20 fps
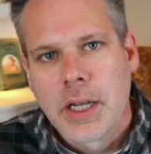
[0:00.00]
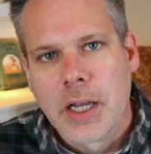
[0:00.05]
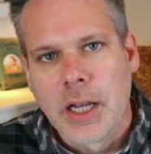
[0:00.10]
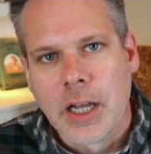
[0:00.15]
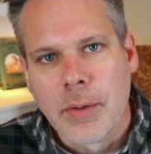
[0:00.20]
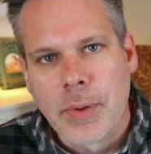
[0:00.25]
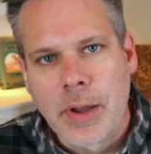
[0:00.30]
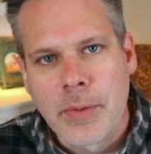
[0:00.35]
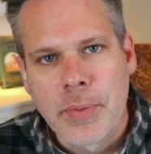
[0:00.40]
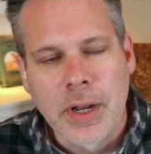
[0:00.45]

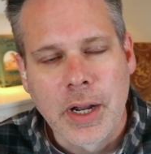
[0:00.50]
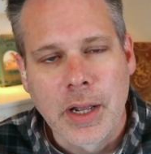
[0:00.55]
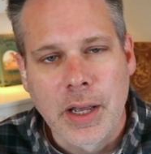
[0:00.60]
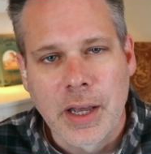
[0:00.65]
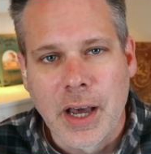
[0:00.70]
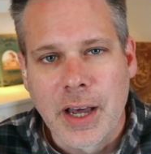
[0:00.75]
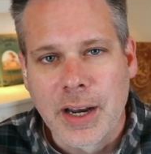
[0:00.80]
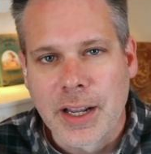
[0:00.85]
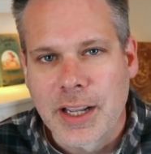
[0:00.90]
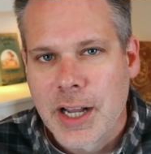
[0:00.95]
Um, I've been
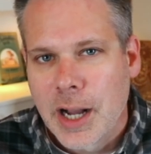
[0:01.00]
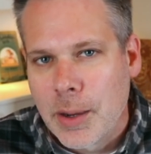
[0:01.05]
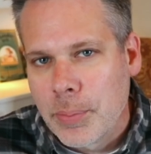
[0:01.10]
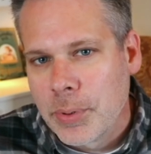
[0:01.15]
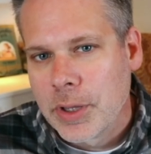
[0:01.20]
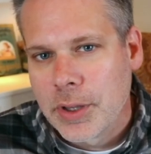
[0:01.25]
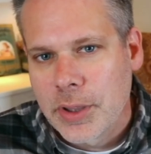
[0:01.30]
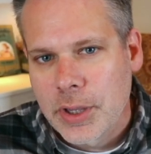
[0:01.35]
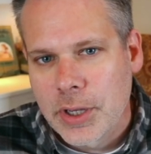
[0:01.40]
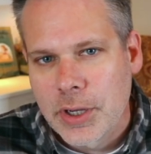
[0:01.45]
mm. on a
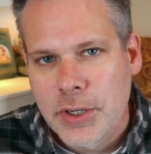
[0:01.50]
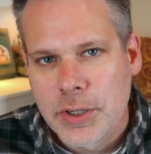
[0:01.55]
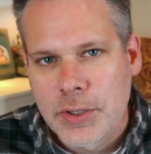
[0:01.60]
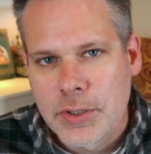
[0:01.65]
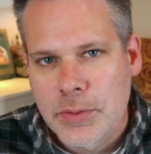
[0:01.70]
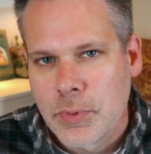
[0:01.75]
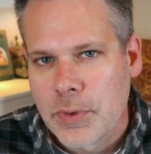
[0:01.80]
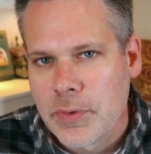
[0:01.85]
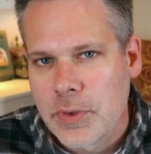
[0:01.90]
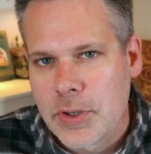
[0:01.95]
couple of
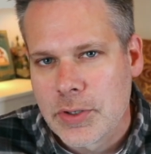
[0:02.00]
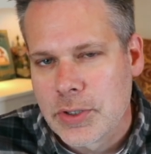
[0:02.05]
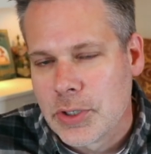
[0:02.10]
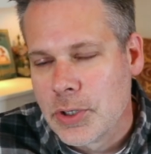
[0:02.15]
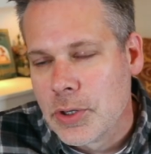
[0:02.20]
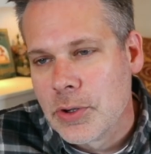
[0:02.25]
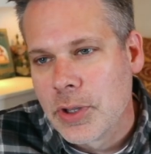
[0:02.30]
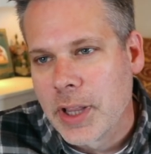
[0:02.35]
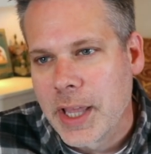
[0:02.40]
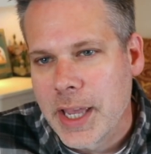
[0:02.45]
those. We've used
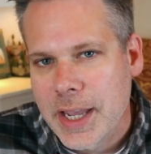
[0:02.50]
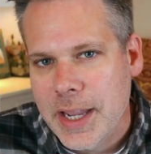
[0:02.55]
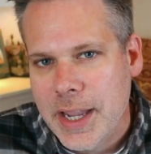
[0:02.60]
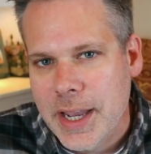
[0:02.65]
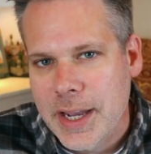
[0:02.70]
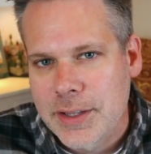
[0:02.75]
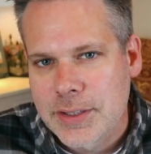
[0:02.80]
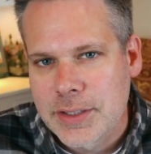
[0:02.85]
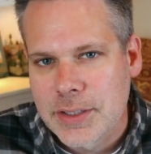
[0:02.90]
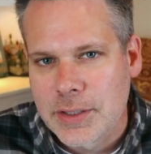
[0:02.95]
Google
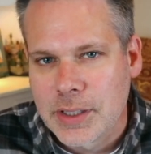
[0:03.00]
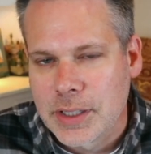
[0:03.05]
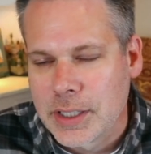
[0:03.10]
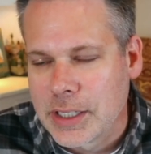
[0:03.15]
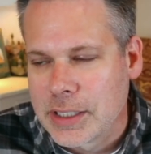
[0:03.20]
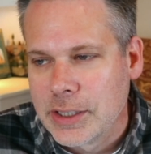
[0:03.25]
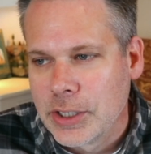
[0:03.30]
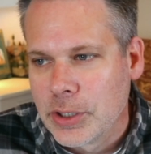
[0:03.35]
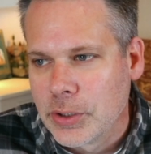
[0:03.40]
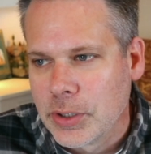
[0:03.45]
Hangouts. It
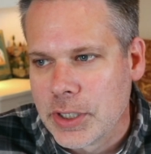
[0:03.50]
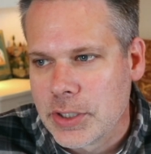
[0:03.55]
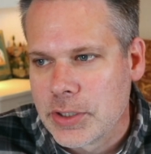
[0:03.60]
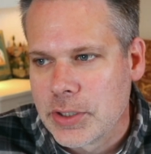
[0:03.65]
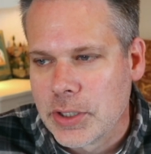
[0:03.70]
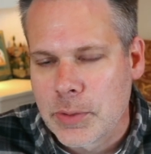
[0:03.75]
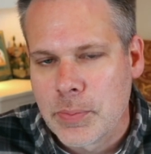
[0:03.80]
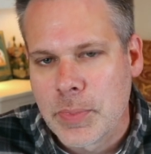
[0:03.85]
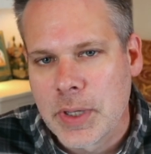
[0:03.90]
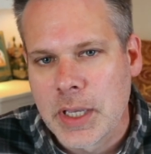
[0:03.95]
like literally
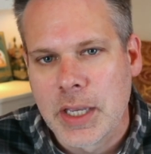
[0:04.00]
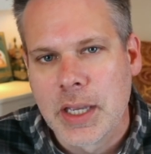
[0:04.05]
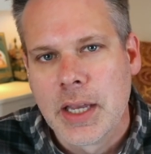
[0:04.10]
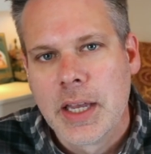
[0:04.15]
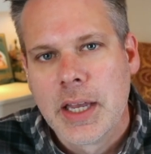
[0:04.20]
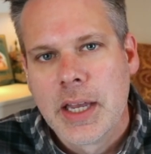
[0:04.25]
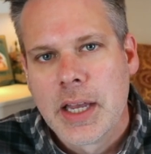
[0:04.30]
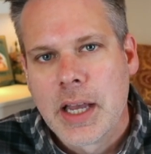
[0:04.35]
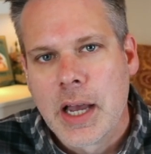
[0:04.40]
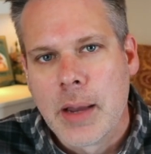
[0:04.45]
took me
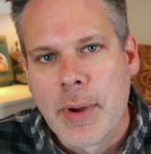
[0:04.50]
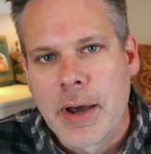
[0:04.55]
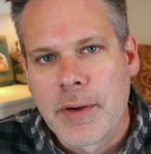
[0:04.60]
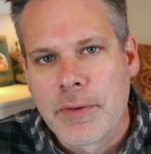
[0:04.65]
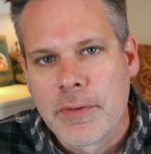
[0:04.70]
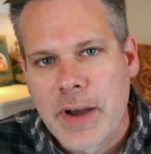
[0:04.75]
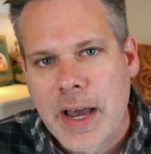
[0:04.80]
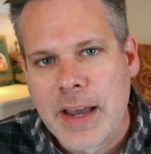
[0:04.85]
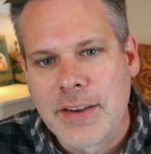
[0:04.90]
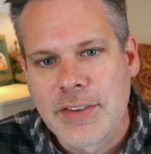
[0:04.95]

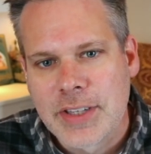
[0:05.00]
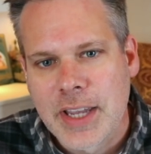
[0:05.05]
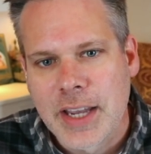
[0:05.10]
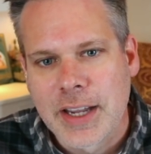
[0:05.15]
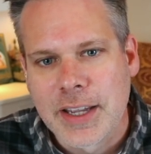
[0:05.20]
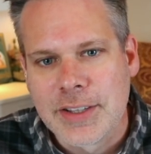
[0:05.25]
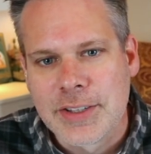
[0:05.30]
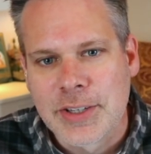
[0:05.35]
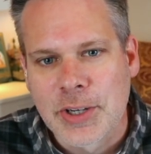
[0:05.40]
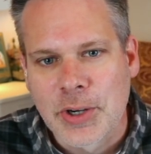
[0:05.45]
about five
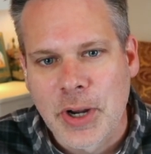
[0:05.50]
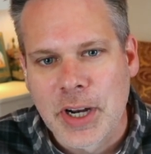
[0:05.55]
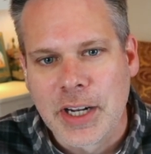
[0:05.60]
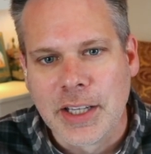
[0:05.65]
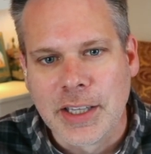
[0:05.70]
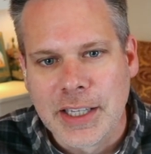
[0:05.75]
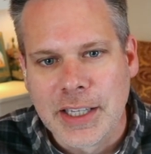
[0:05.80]
seconds to create a